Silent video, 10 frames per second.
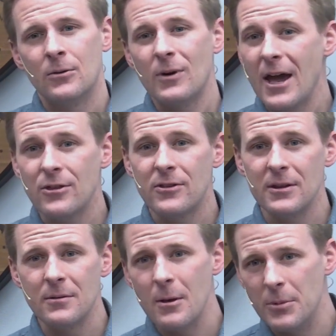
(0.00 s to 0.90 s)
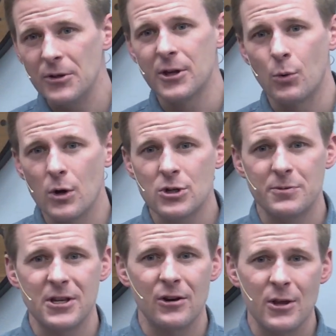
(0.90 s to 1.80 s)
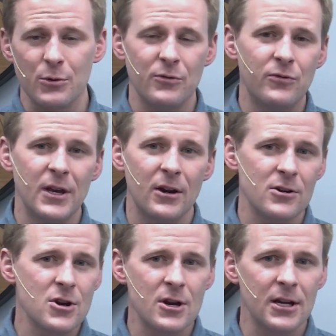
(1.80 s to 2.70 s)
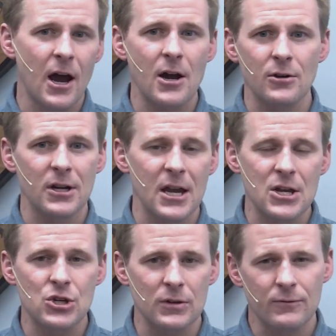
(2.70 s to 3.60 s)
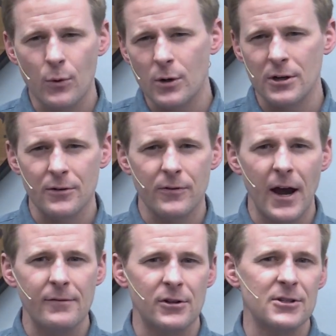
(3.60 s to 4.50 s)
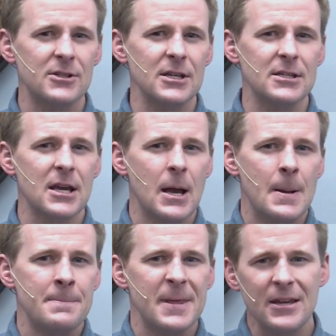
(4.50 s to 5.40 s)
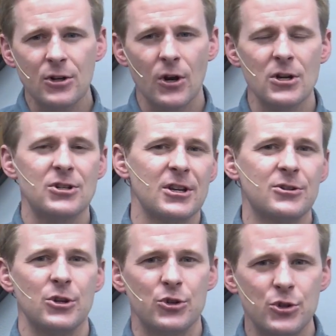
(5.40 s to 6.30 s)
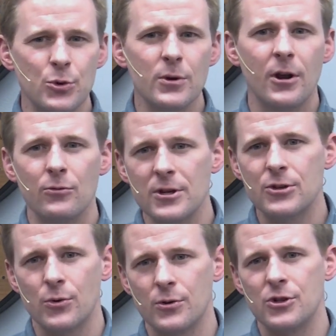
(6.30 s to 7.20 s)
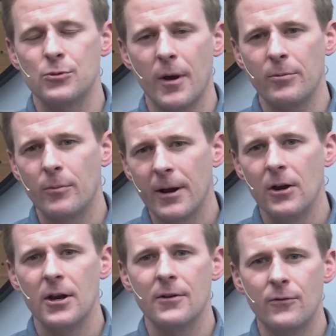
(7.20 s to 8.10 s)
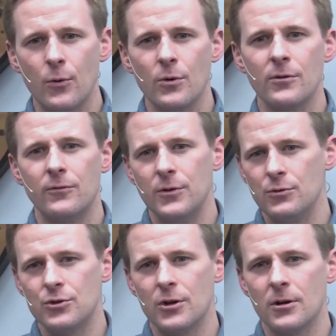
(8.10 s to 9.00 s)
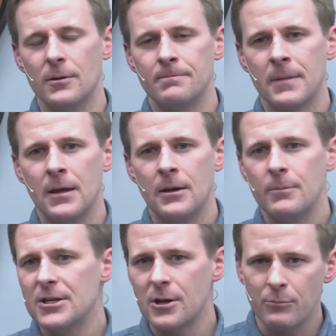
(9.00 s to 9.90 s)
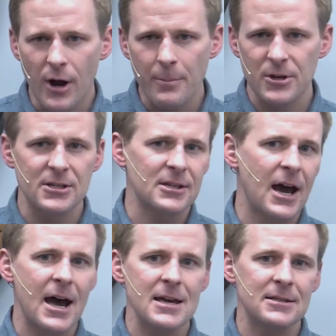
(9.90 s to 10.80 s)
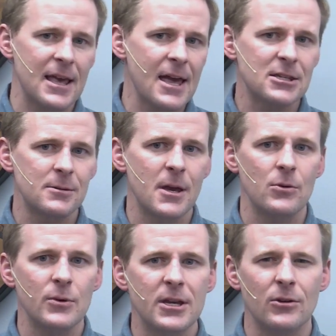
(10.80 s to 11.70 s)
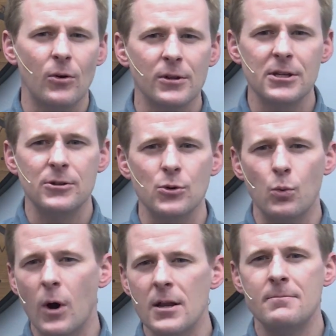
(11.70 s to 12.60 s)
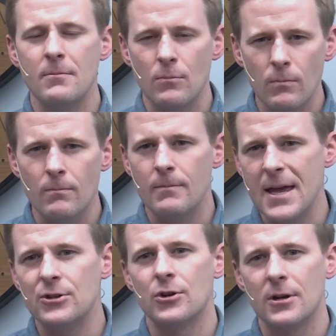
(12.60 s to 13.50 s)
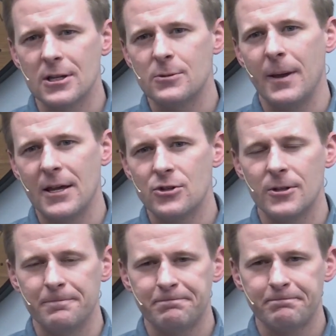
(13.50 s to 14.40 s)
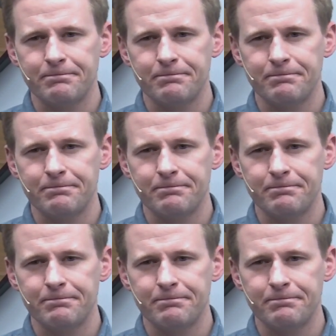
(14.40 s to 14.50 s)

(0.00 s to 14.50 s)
Rather than building a worship center that would fit our current congregation, 400 to 500 seats, they encouraged us to steward our resources by preparing for the future. Based on property size, they estimate we can only do one major expansion.